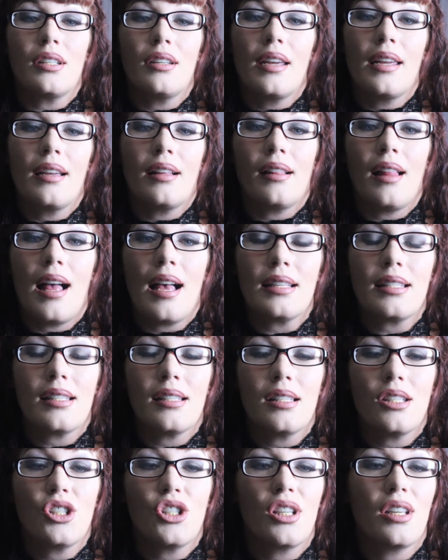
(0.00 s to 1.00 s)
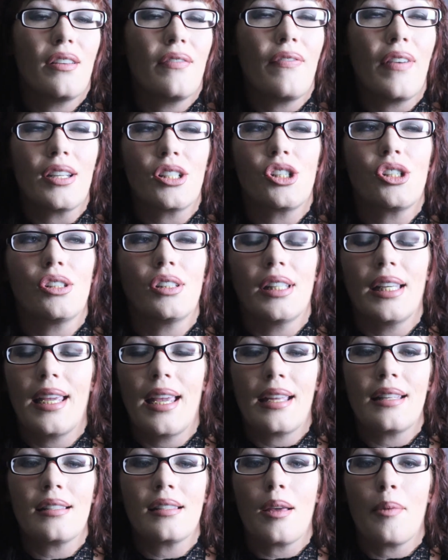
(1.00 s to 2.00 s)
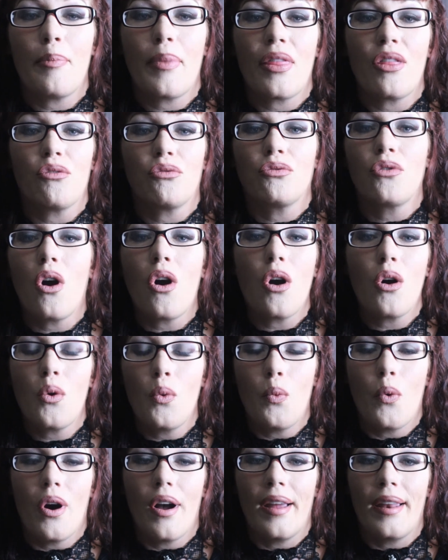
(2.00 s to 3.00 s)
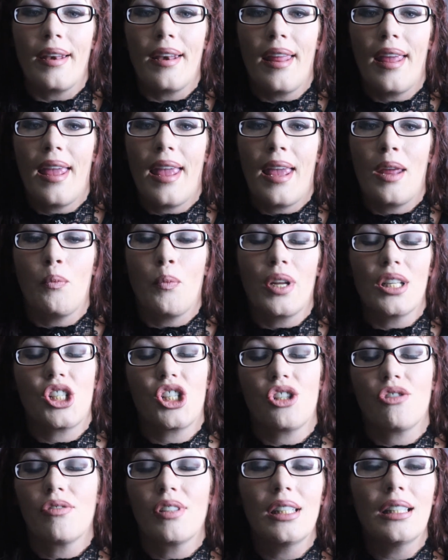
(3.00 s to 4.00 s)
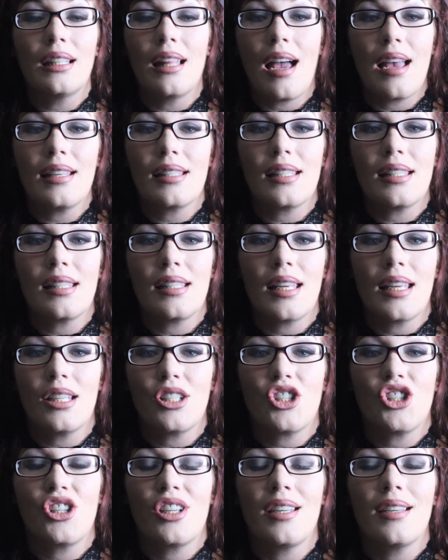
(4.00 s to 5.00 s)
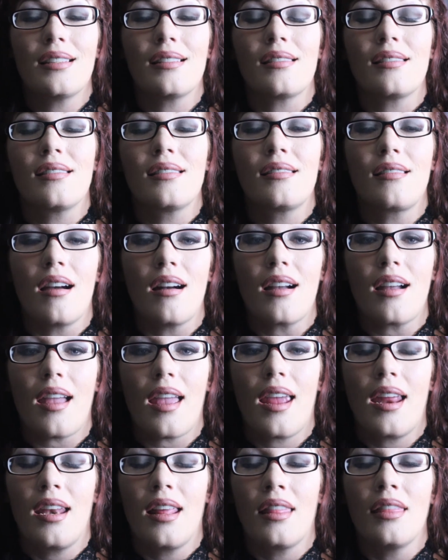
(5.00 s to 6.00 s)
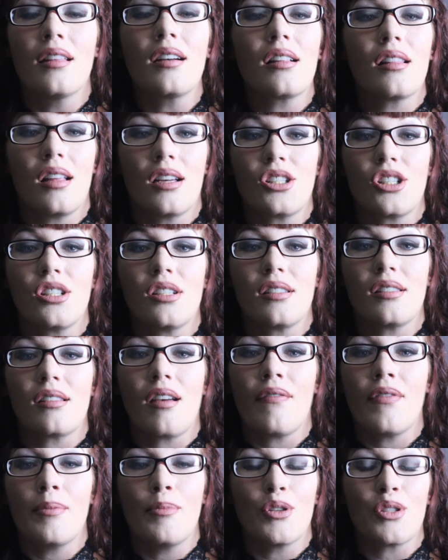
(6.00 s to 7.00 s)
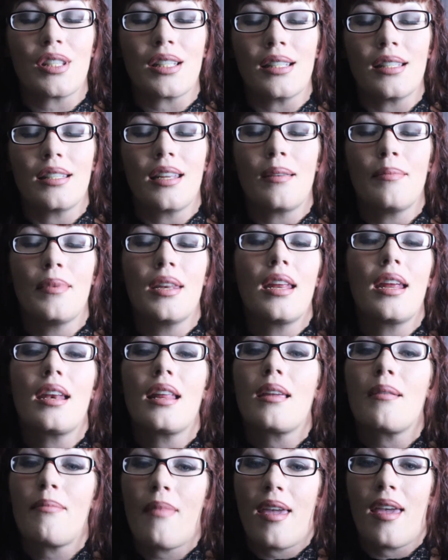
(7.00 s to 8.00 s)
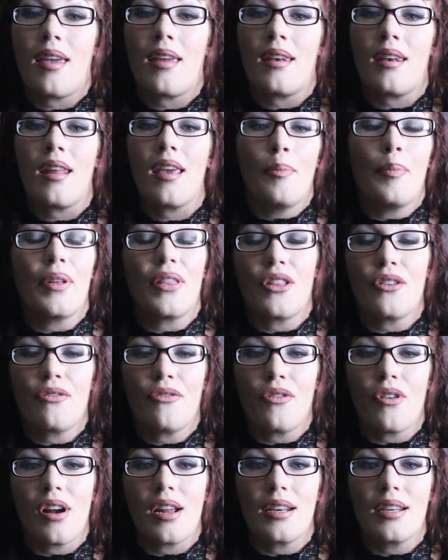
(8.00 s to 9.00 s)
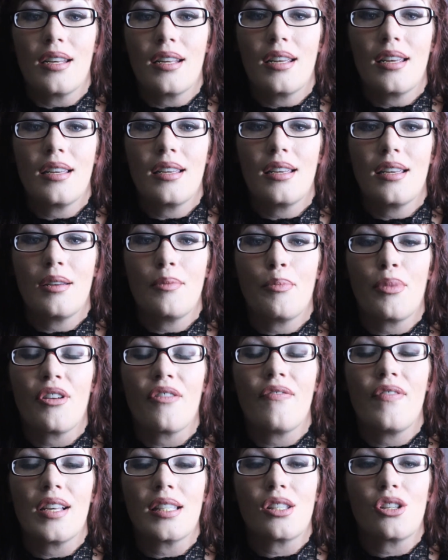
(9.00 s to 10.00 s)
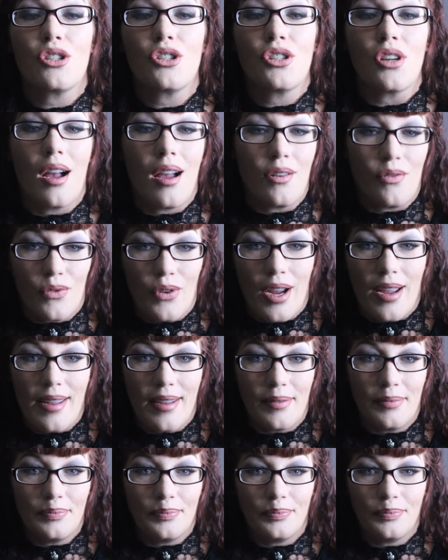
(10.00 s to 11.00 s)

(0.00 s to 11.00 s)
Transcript: of night classes, she eventually ends up in the wrong one, and when she realizes it, she is stuck and in the clutches of the most intimidating man up at the front, Professor John Wright.